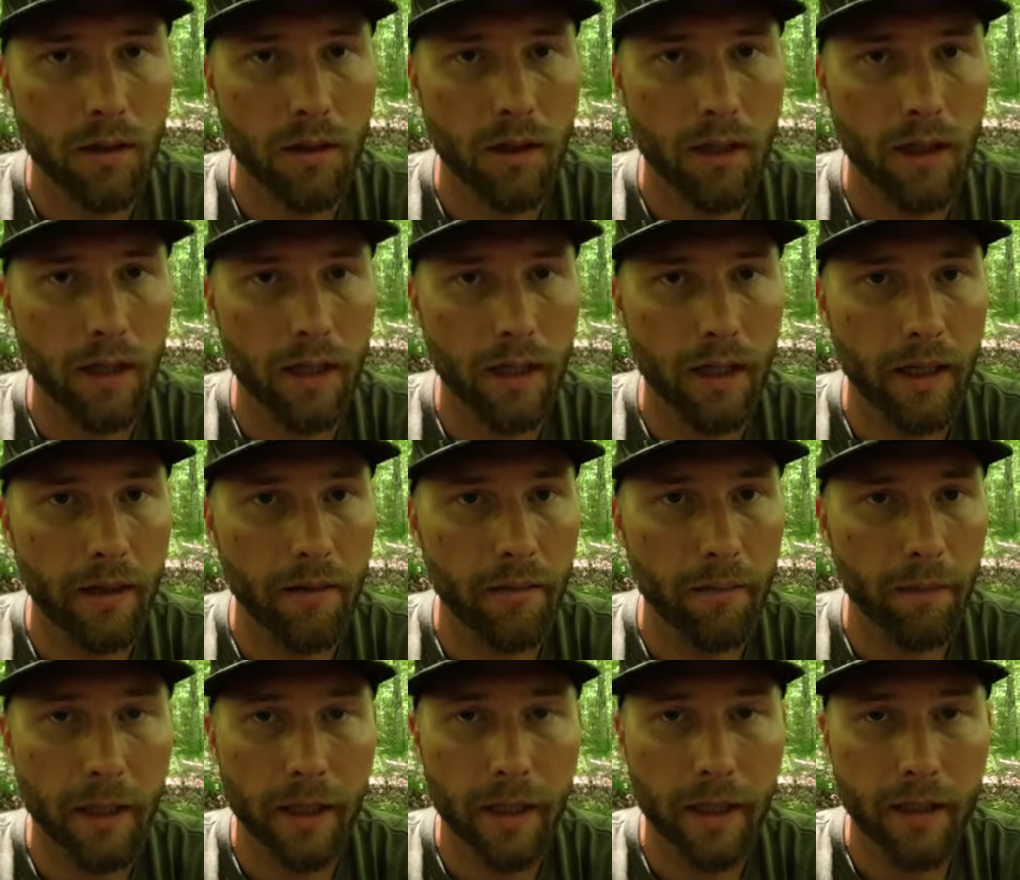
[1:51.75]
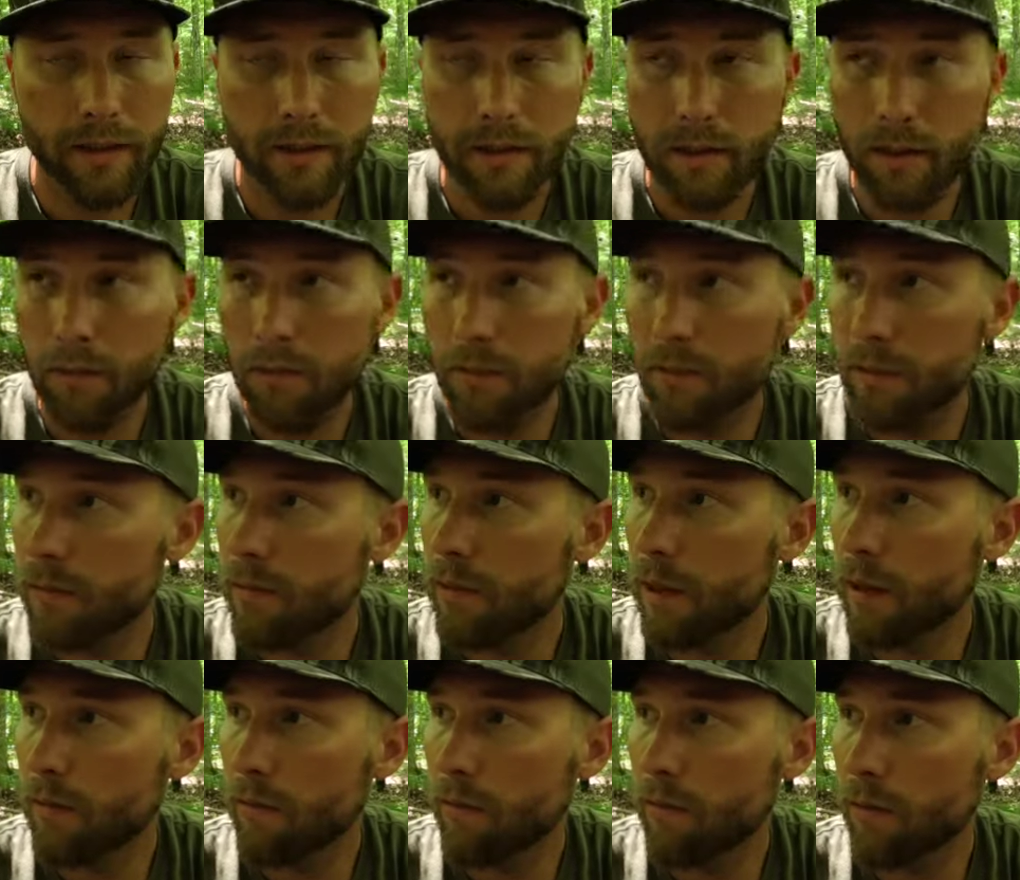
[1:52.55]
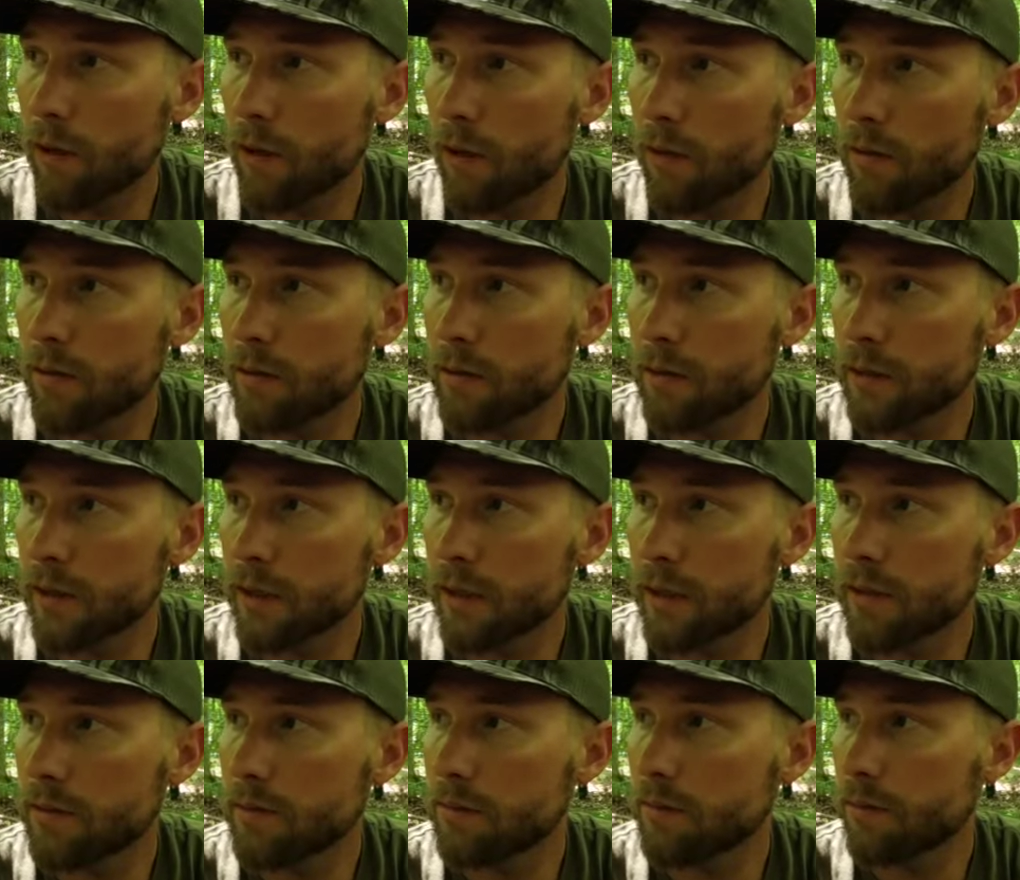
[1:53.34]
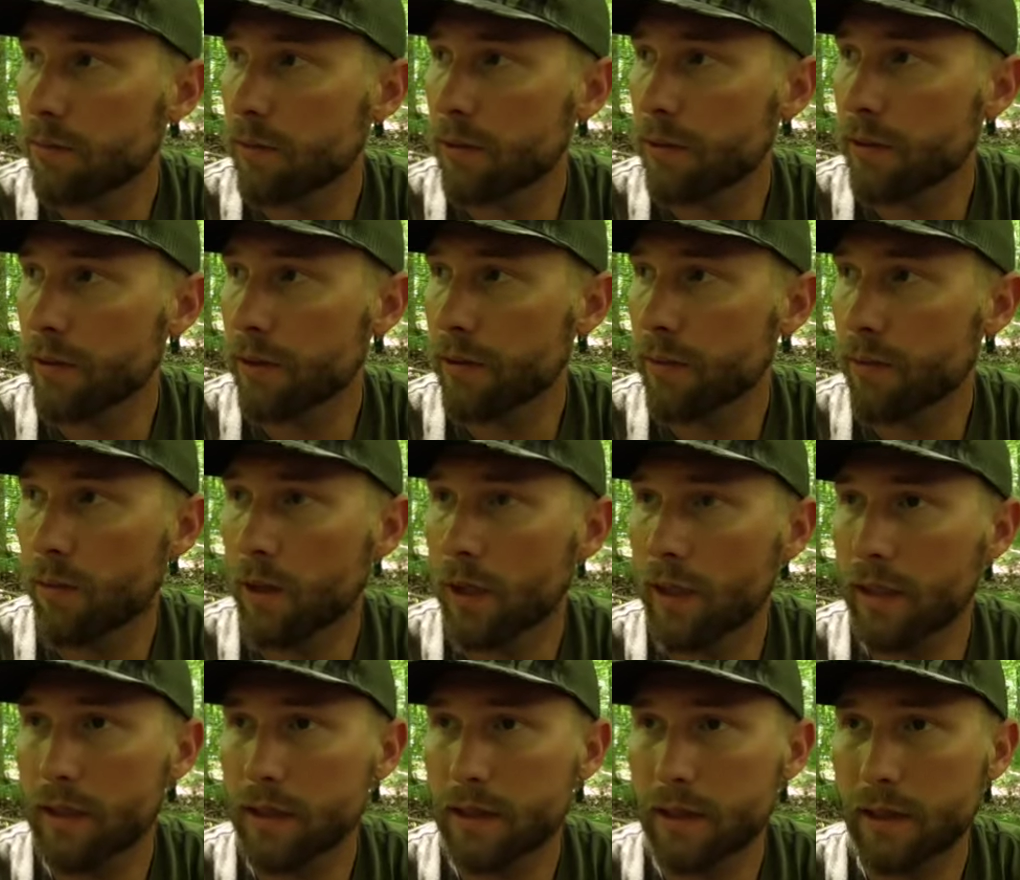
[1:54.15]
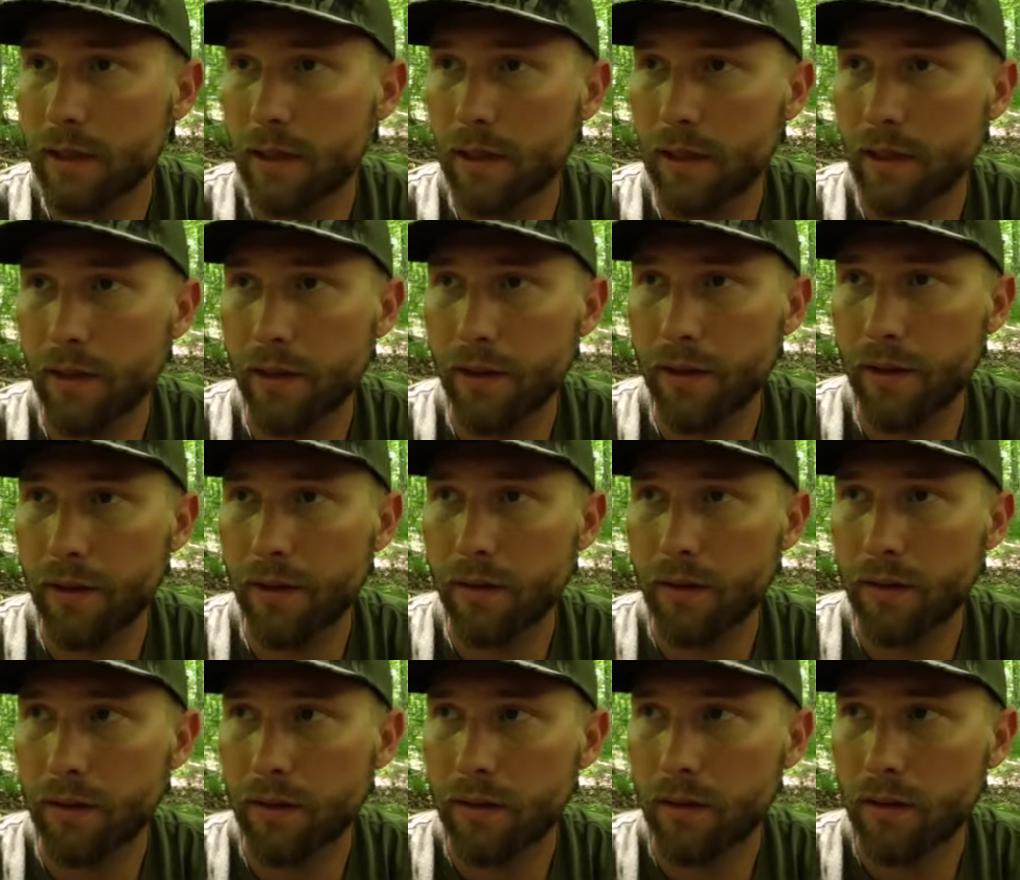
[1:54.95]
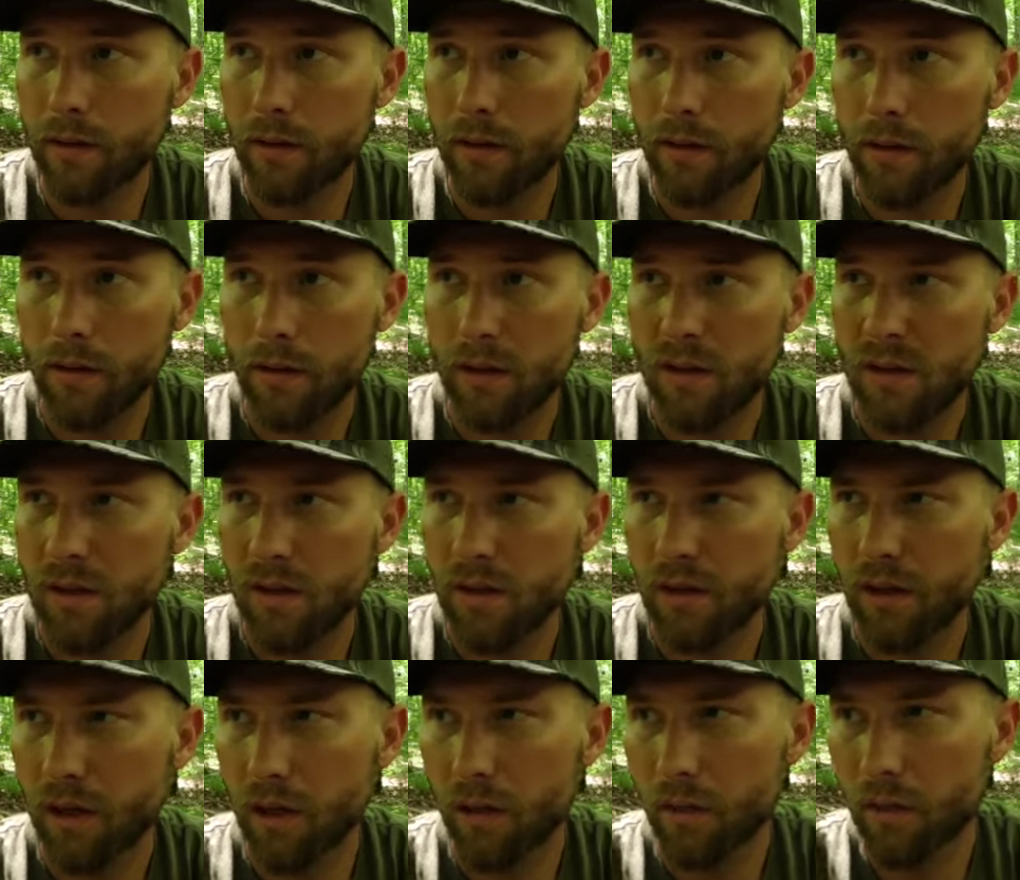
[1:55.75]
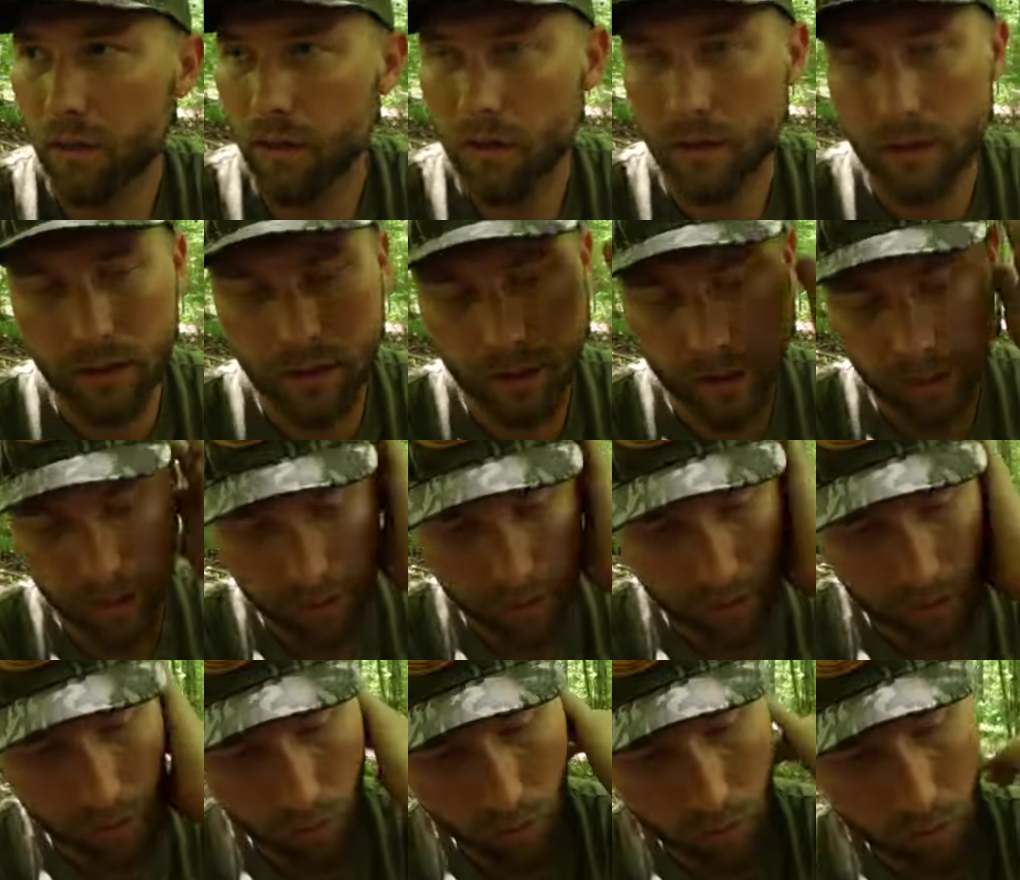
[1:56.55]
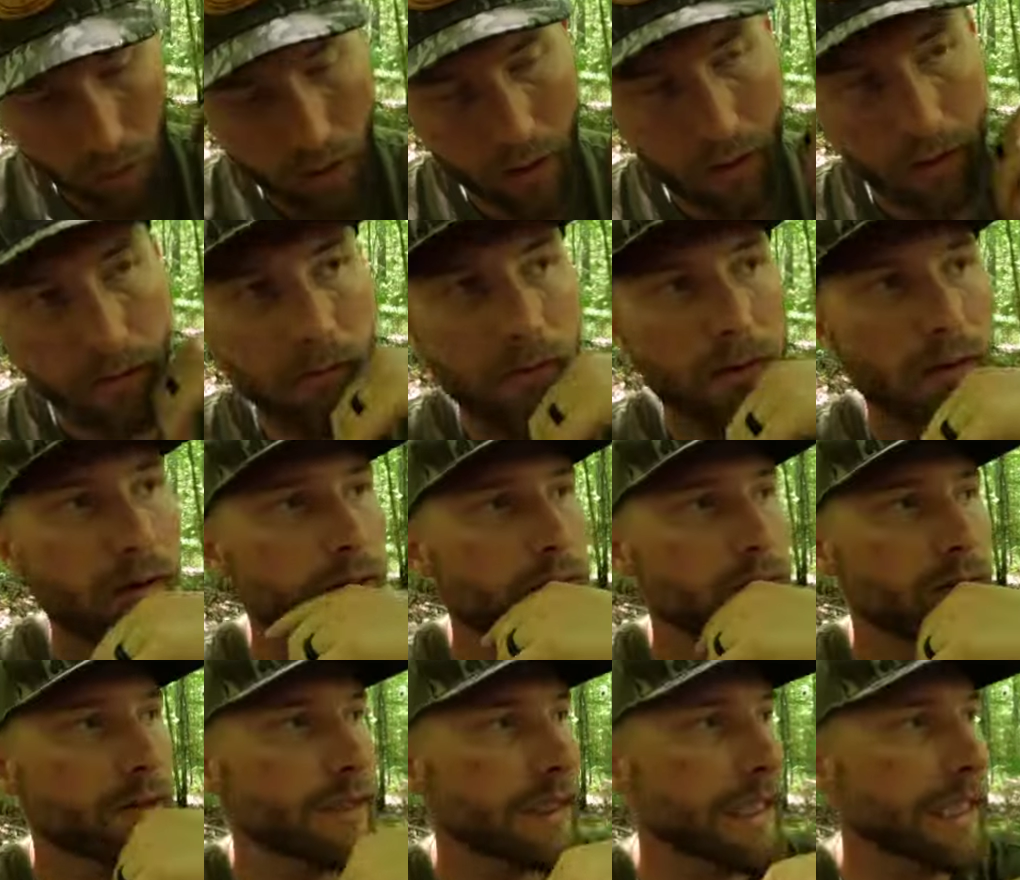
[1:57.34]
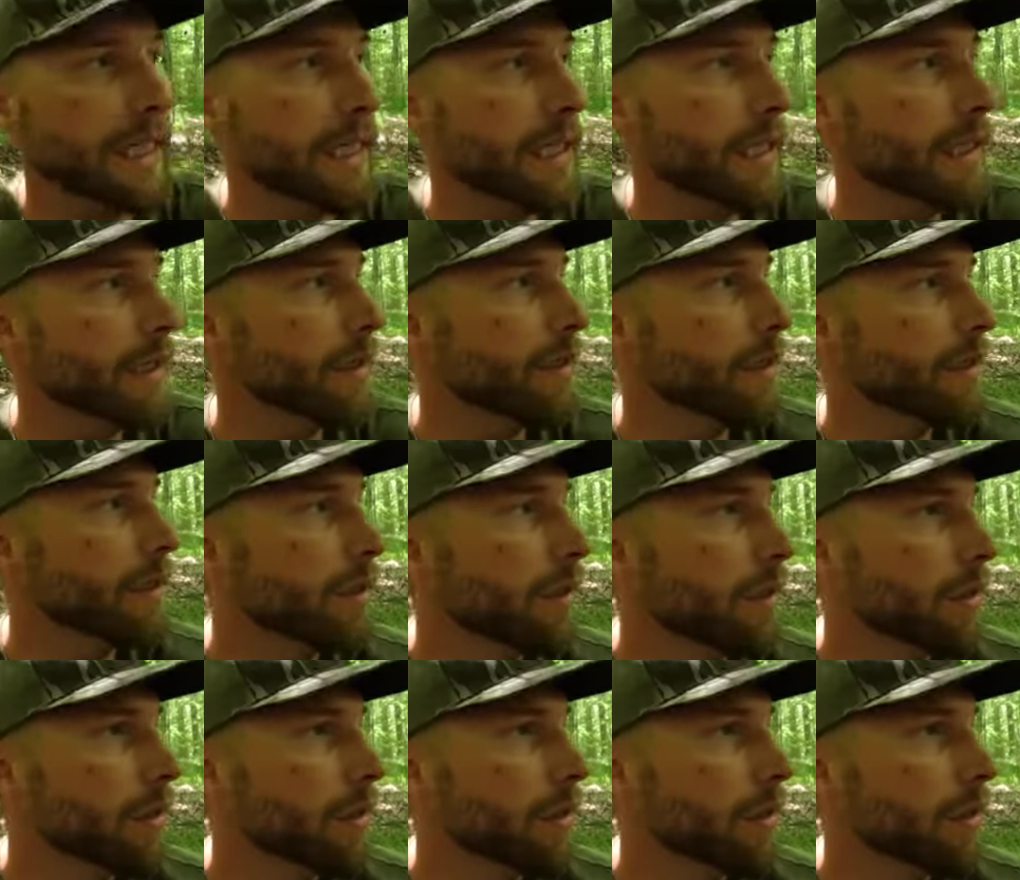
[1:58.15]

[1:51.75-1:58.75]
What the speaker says: All right, everybody, so I've walked pretty good ways in here, not really seeing a whole lot of sign.